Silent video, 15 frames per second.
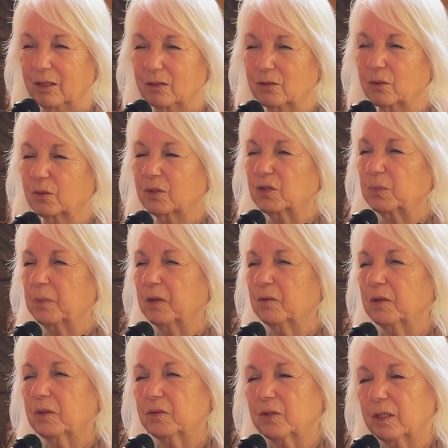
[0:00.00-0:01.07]
So
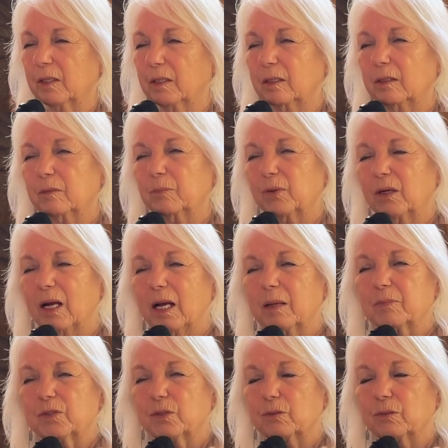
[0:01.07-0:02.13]
experience that, and
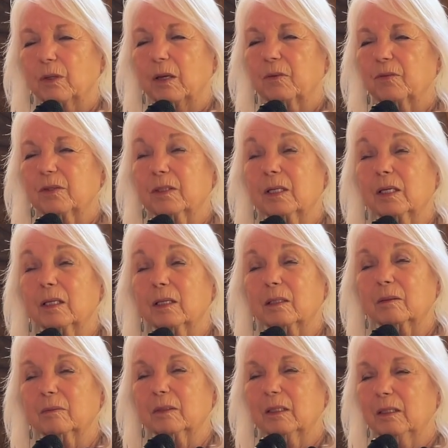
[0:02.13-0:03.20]
perhaps throughout the
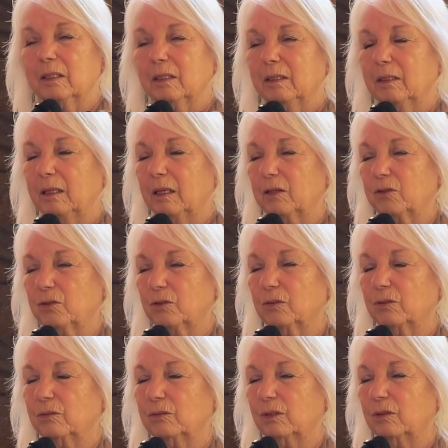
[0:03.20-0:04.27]
day, as
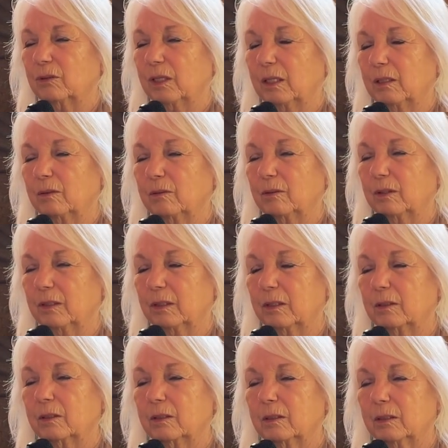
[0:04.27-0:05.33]
you go down the
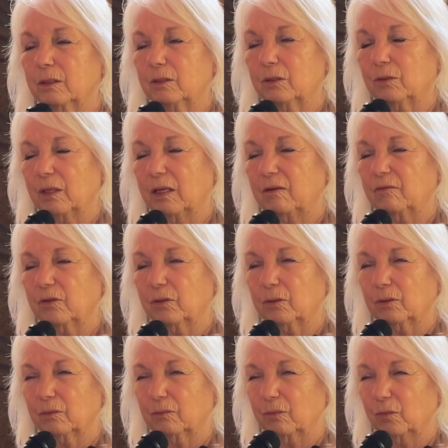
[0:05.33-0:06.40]
hill and you have
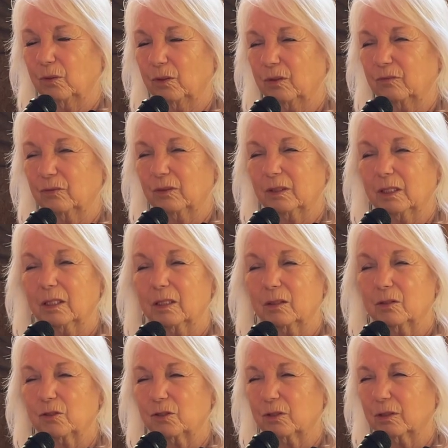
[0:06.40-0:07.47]
your wonderful
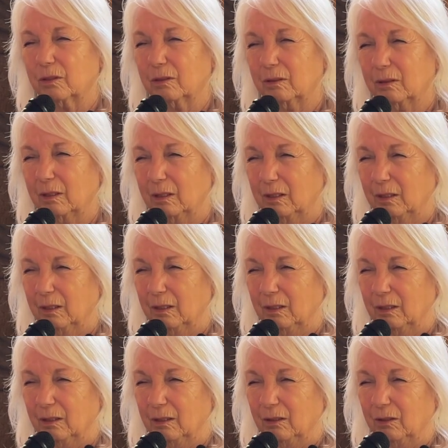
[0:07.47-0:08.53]
lunch, and
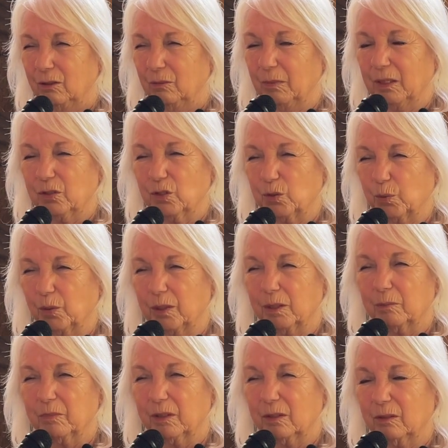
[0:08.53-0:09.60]
you may
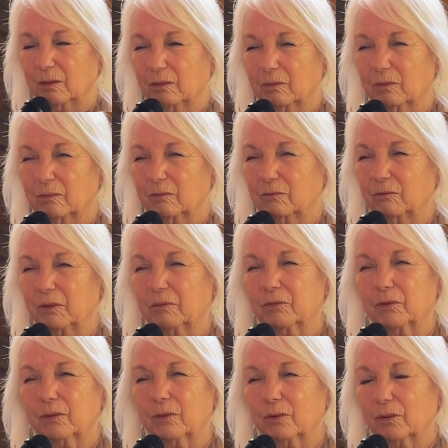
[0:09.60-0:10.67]
swim in the
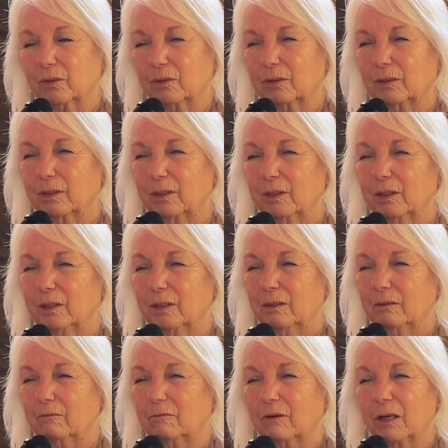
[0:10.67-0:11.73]
river or
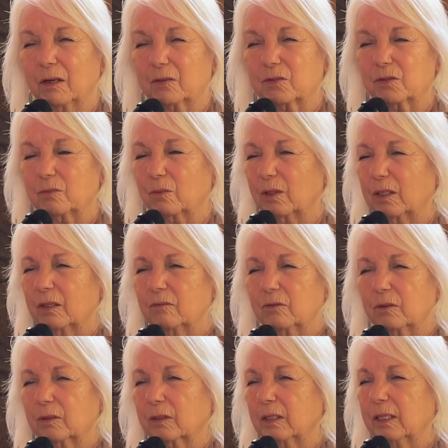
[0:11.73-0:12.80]
rest,
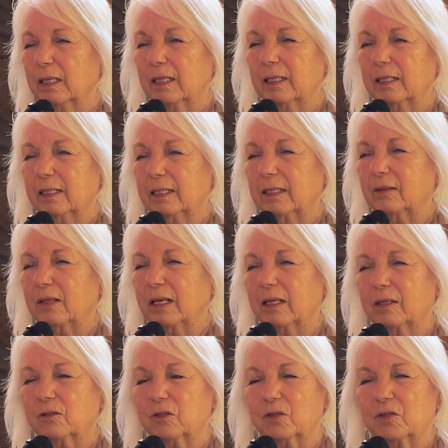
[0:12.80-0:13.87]
whatever, let
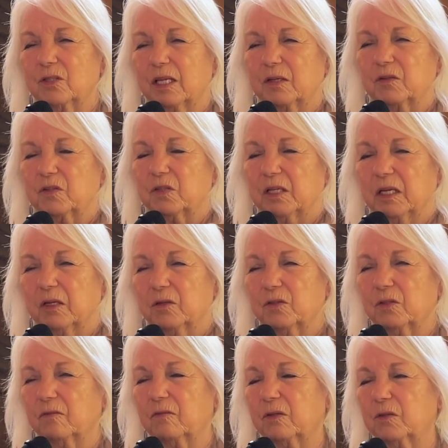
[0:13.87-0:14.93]
that, just that
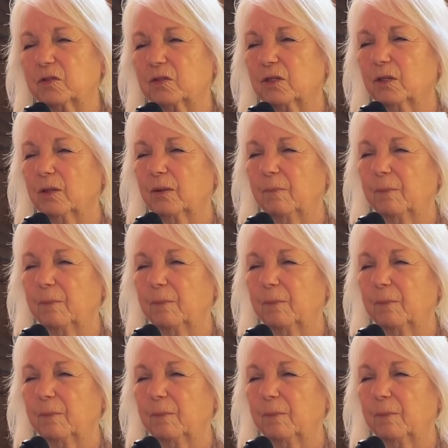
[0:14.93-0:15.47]
sense of this